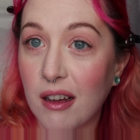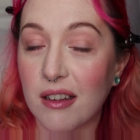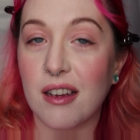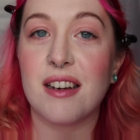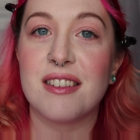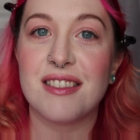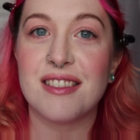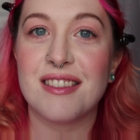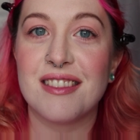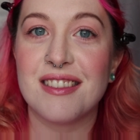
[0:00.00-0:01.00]
Yeah,
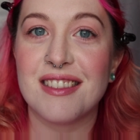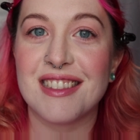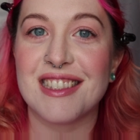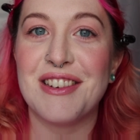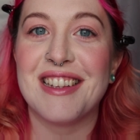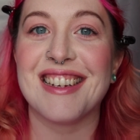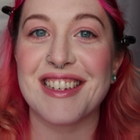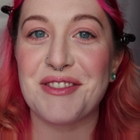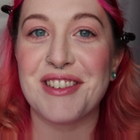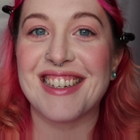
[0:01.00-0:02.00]
see you in the
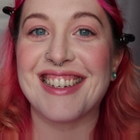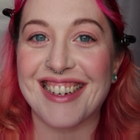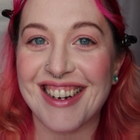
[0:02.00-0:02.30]
next video.